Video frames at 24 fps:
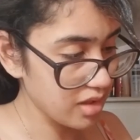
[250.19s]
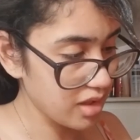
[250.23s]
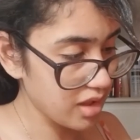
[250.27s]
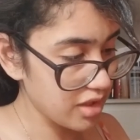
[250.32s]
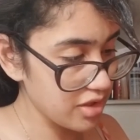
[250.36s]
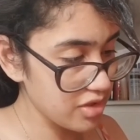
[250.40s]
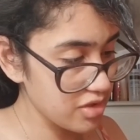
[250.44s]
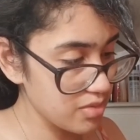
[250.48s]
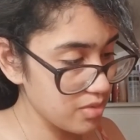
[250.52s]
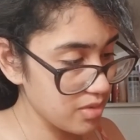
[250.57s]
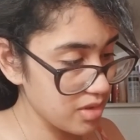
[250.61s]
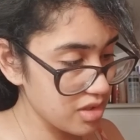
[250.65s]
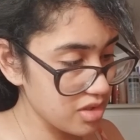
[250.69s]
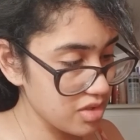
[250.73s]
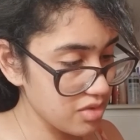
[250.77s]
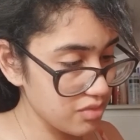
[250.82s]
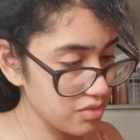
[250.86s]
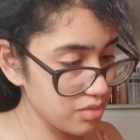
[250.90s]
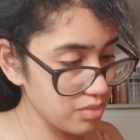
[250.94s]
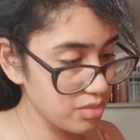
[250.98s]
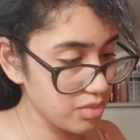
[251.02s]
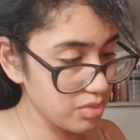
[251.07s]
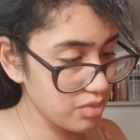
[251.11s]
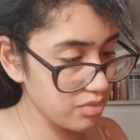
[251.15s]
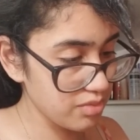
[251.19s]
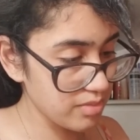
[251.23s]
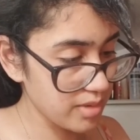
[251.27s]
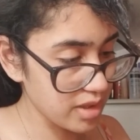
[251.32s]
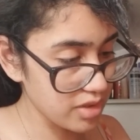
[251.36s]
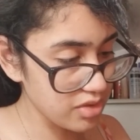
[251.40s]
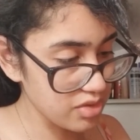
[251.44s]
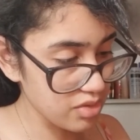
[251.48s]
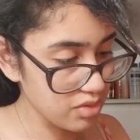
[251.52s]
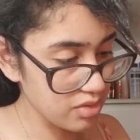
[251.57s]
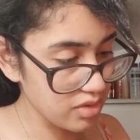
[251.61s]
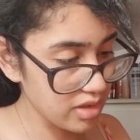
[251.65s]
I just wanted to remove
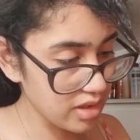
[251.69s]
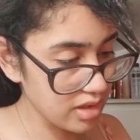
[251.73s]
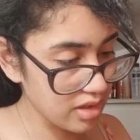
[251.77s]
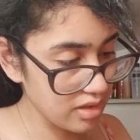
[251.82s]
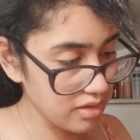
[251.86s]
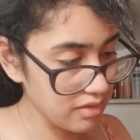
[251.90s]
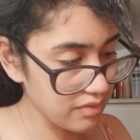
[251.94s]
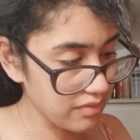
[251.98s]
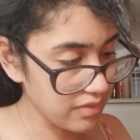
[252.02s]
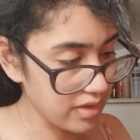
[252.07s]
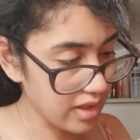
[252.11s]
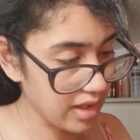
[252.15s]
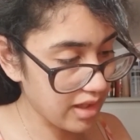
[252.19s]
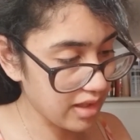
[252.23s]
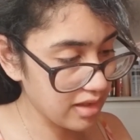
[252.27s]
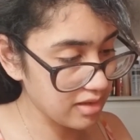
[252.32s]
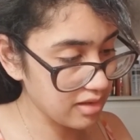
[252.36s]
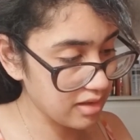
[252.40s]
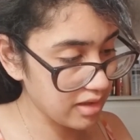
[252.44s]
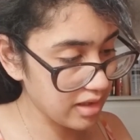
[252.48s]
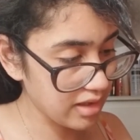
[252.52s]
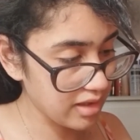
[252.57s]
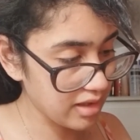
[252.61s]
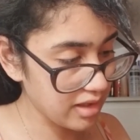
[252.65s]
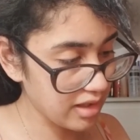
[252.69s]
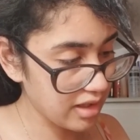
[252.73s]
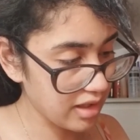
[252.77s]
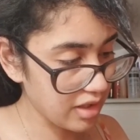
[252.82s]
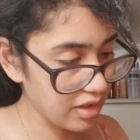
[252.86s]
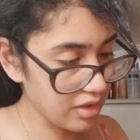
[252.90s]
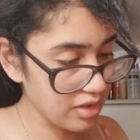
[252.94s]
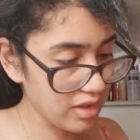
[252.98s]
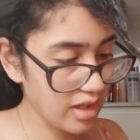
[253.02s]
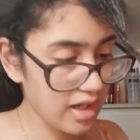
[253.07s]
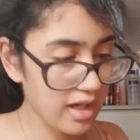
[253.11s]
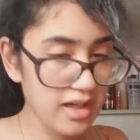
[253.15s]
majority of that like
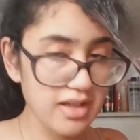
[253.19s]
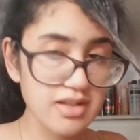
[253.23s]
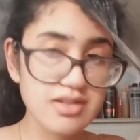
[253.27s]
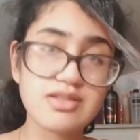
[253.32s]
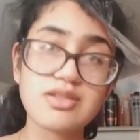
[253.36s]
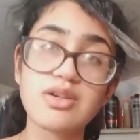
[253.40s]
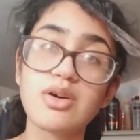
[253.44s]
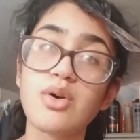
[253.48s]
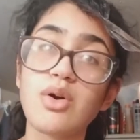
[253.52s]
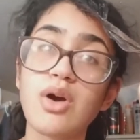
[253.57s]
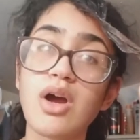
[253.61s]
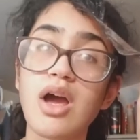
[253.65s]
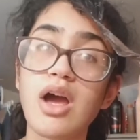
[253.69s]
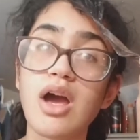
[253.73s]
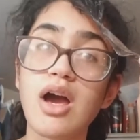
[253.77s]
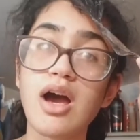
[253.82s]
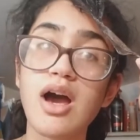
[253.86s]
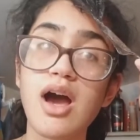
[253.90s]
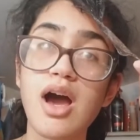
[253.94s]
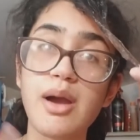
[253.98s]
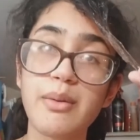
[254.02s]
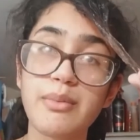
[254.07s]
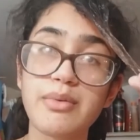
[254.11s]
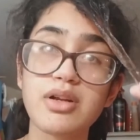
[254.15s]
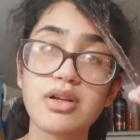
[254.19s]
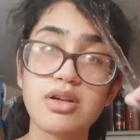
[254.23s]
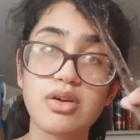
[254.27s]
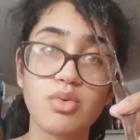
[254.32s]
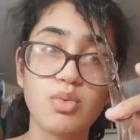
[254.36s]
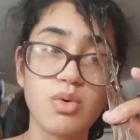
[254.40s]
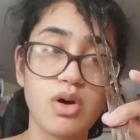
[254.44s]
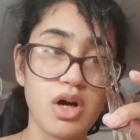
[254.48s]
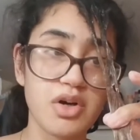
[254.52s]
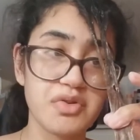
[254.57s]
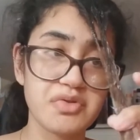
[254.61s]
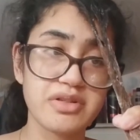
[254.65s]
hair dye. So I'm gonna
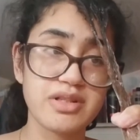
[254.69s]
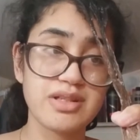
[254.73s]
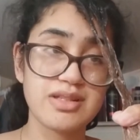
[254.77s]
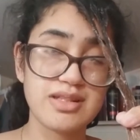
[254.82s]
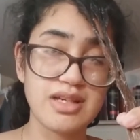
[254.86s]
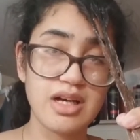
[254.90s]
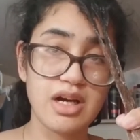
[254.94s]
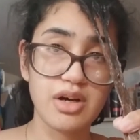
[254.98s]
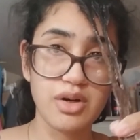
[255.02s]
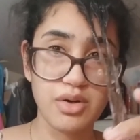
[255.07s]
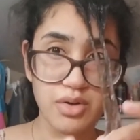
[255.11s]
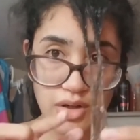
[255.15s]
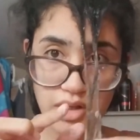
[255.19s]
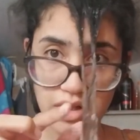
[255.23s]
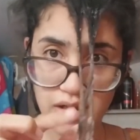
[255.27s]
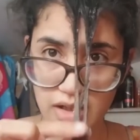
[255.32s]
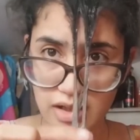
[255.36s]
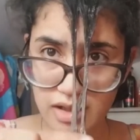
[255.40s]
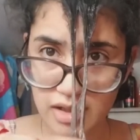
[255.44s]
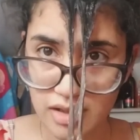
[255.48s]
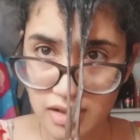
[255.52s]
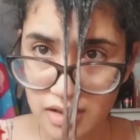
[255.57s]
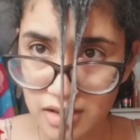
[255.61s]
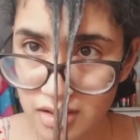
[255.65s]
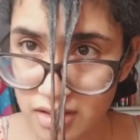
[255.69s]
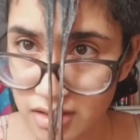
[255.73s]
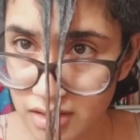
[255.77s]
wash this out and